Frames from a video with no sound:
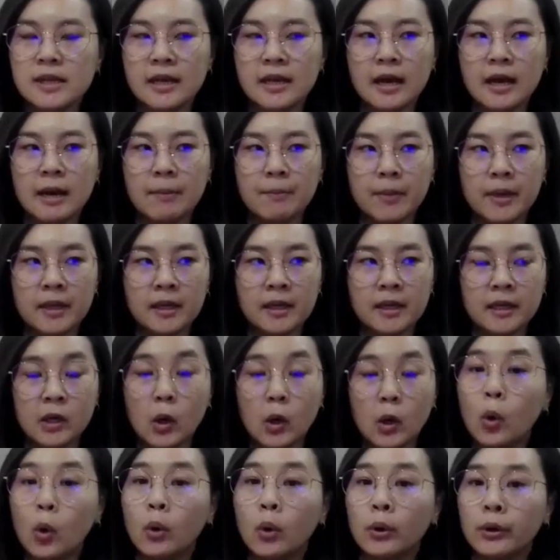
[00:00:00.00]
they are mainly
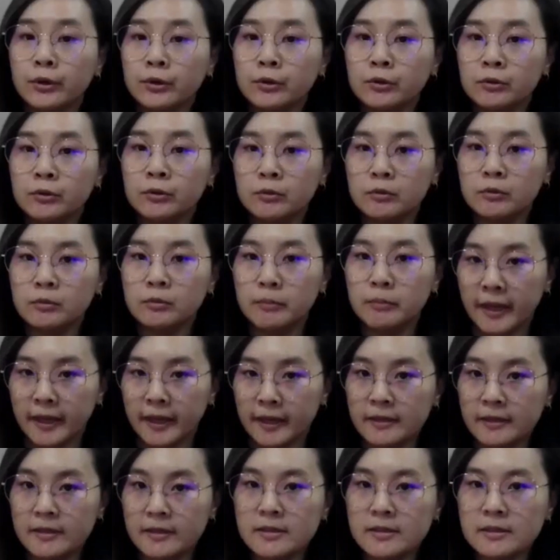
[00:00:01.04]
oil
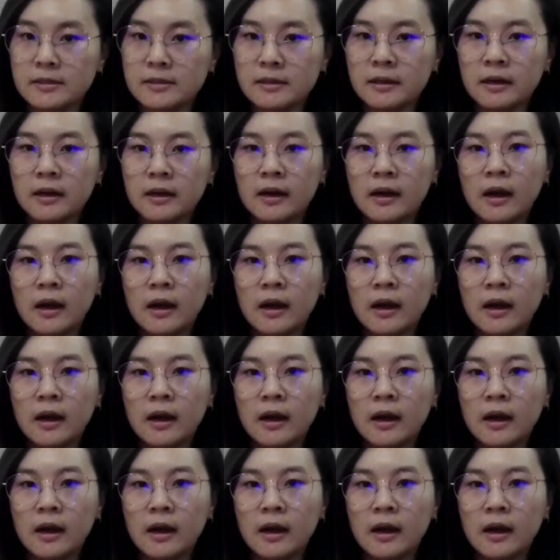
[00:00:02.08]
based.